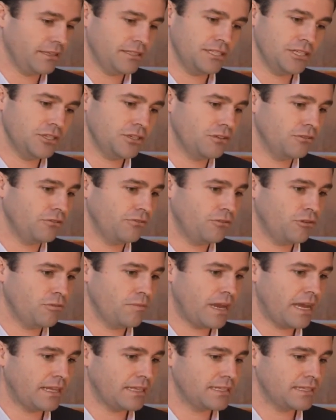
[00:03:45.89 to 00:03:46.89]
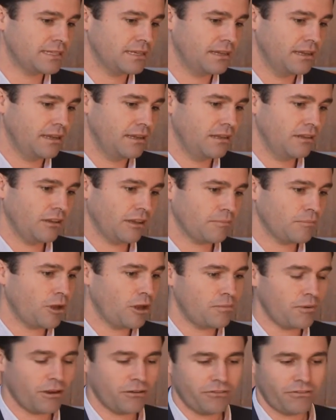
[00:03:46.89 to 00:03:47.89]
digital formats like
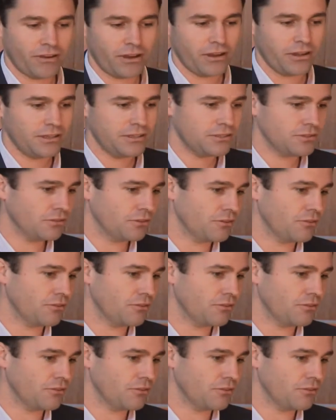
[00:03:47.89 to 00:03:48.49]
mobile phones or